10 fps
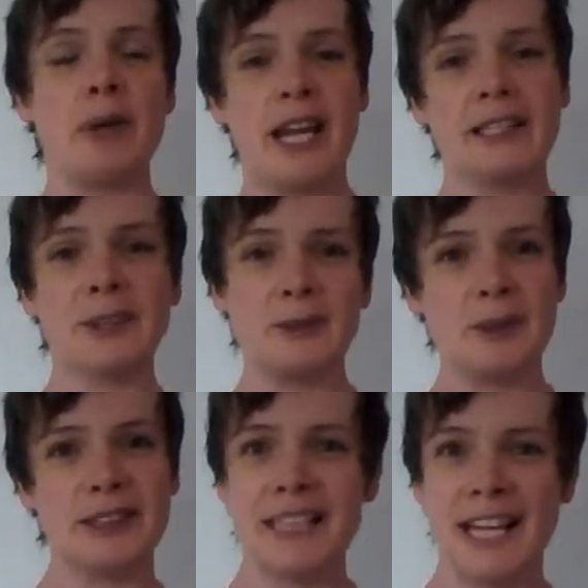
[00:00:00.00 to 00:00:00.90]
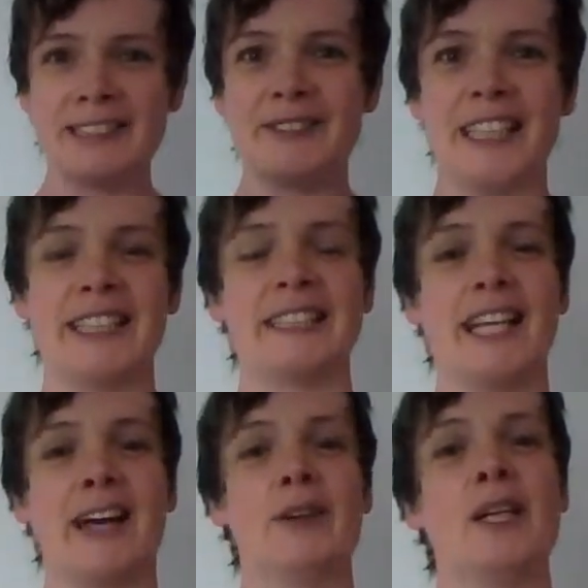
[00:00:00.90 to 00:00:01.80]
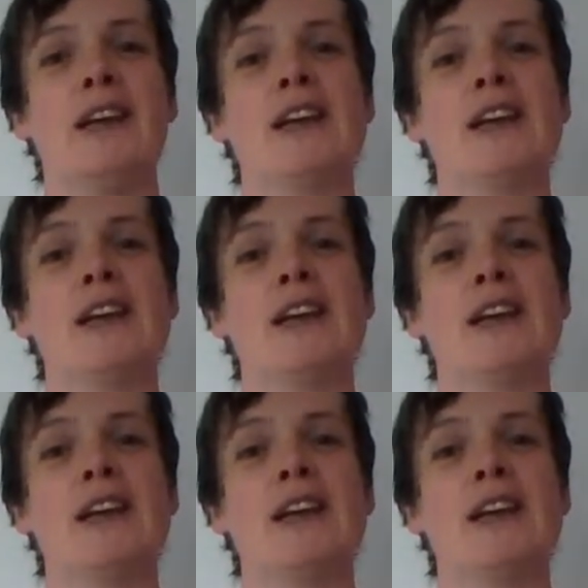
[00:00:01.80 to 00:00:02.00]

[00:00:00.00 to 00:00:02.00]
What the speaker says: We're getting towards the end of things now.